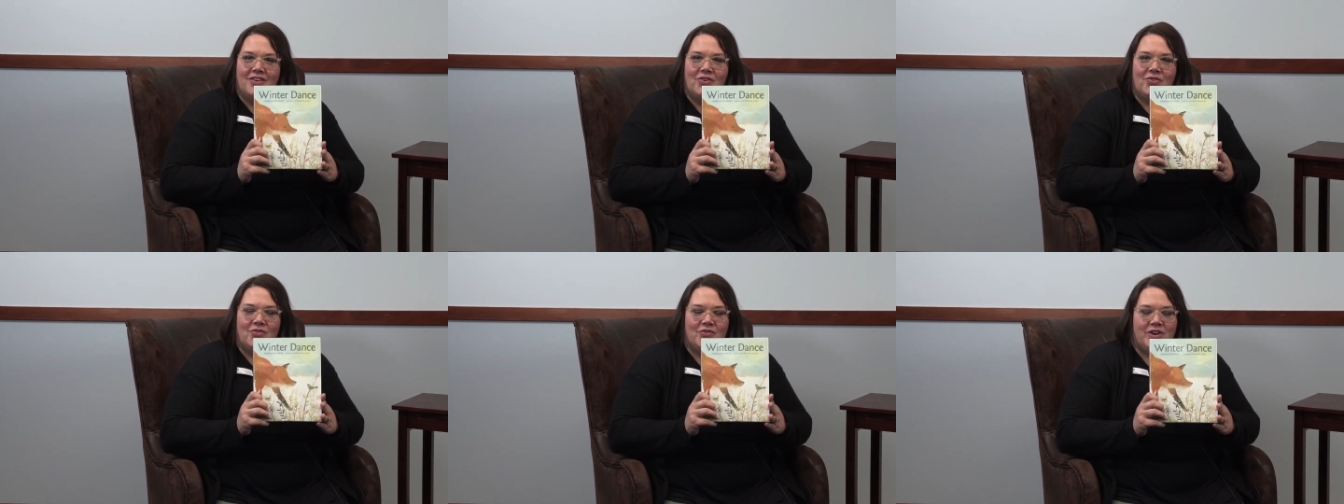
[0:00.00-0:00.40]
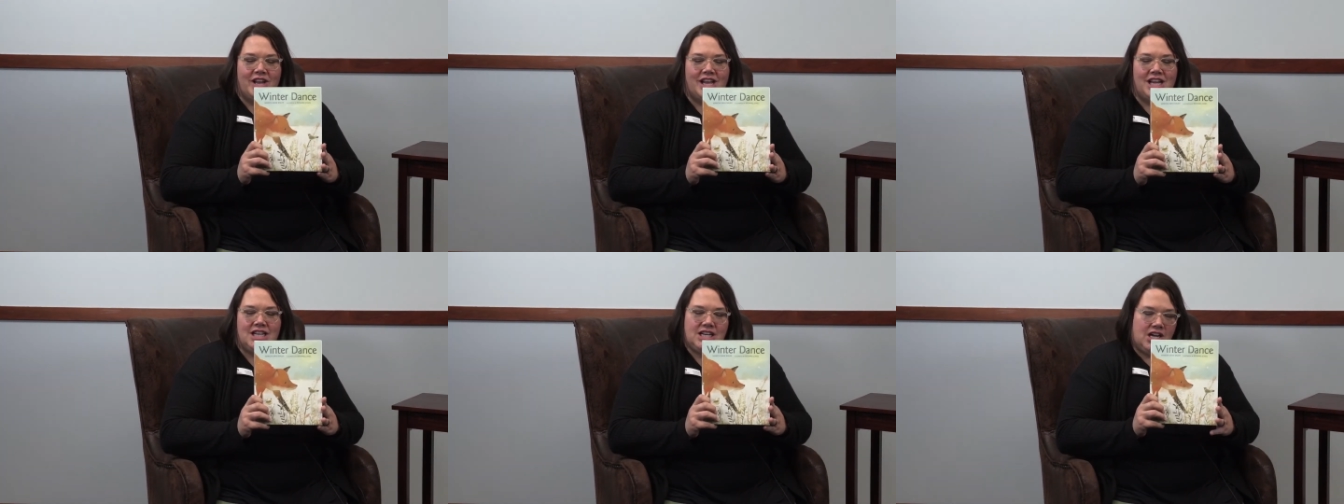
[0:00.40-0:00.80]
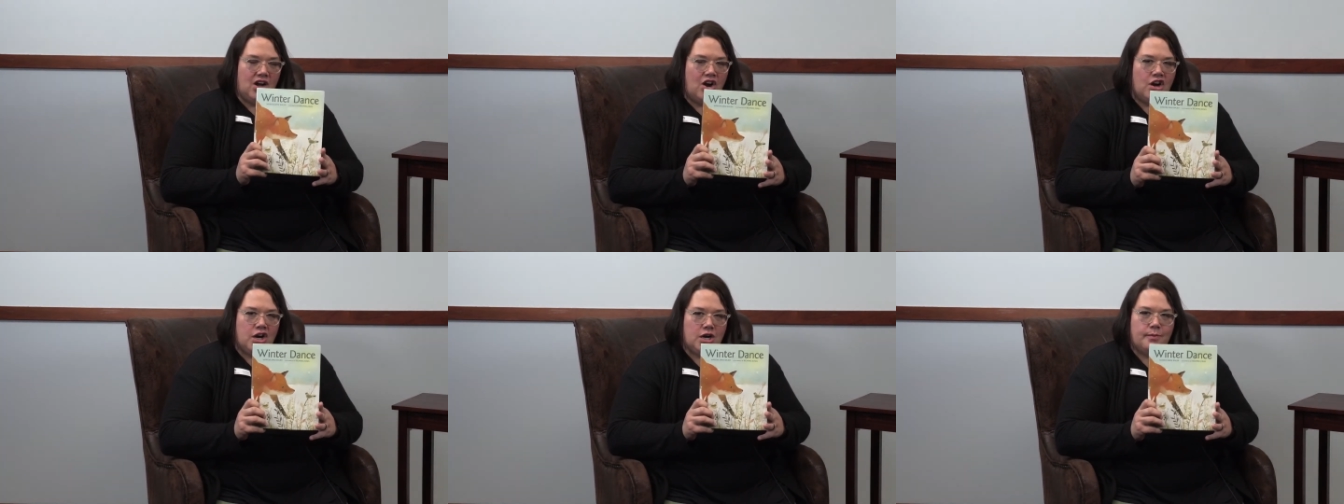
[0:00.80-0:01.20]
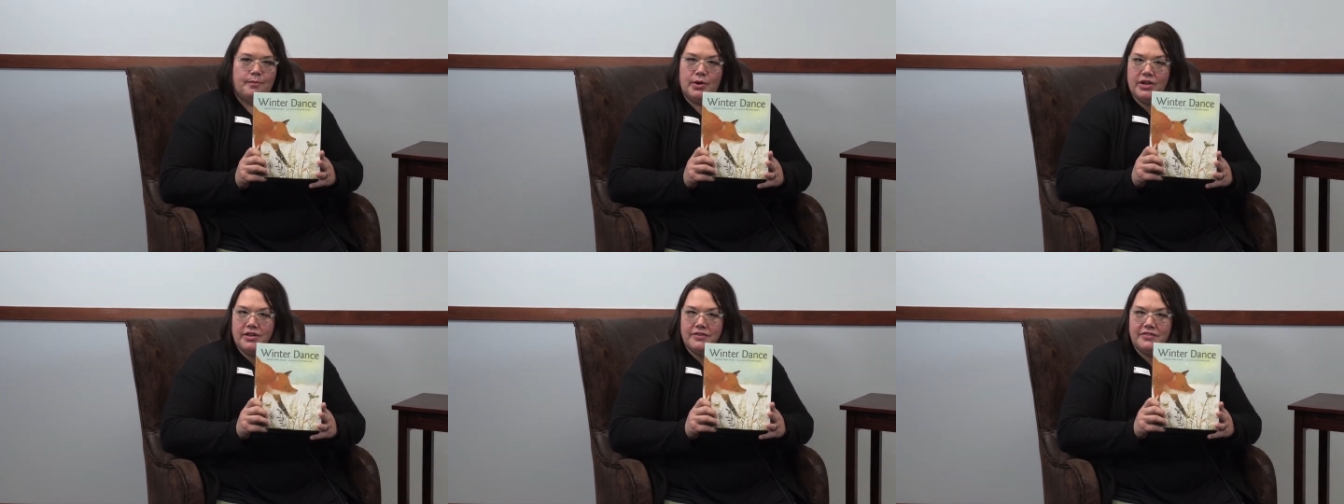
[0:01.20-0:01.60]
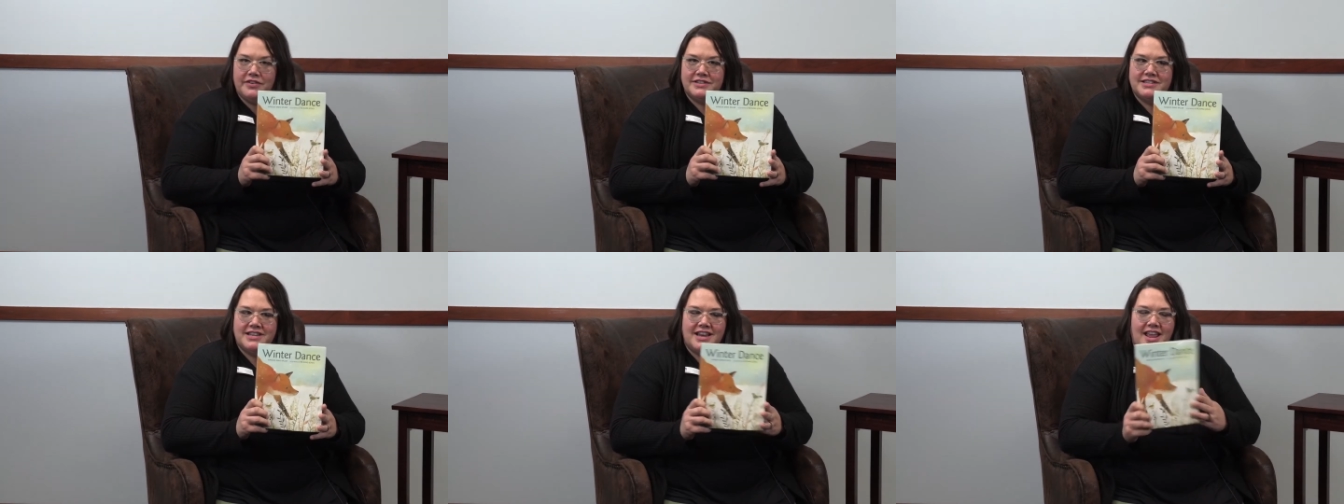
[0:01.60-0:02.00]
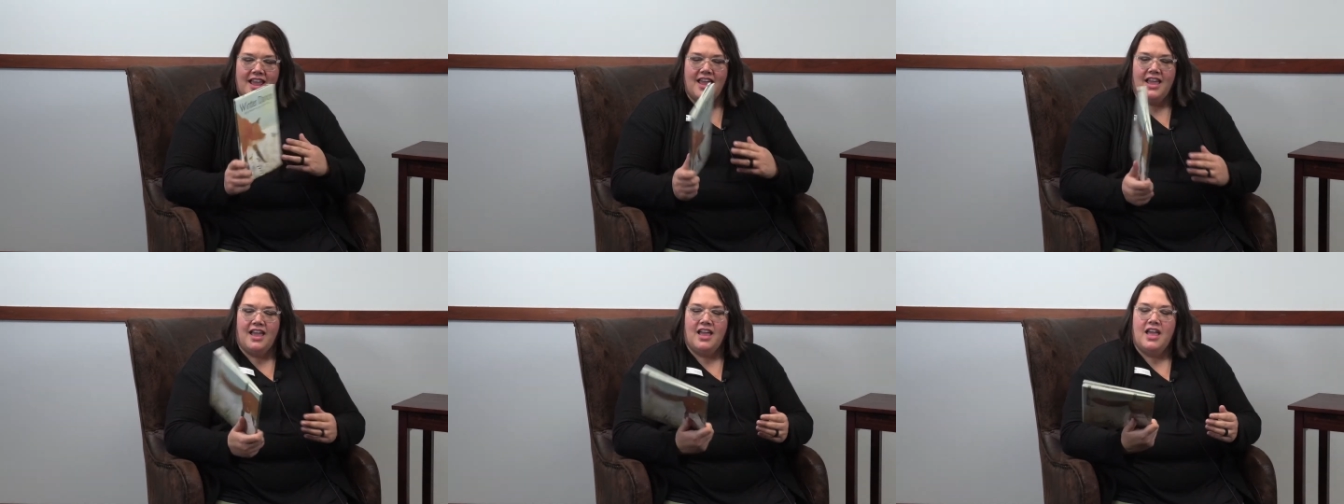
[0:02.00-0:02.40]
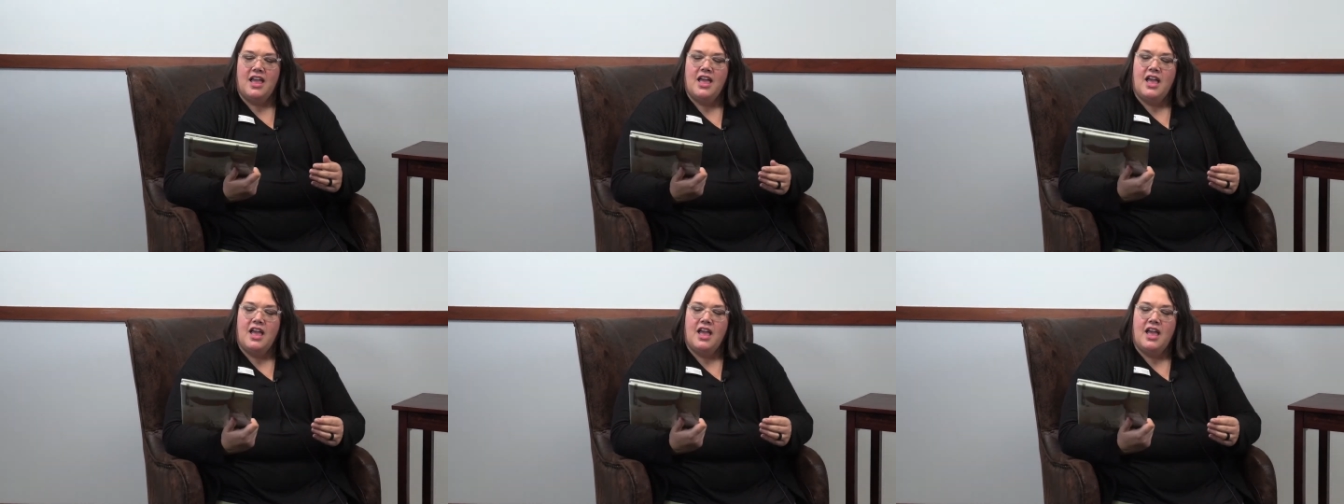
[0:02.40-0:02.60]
read our book for today?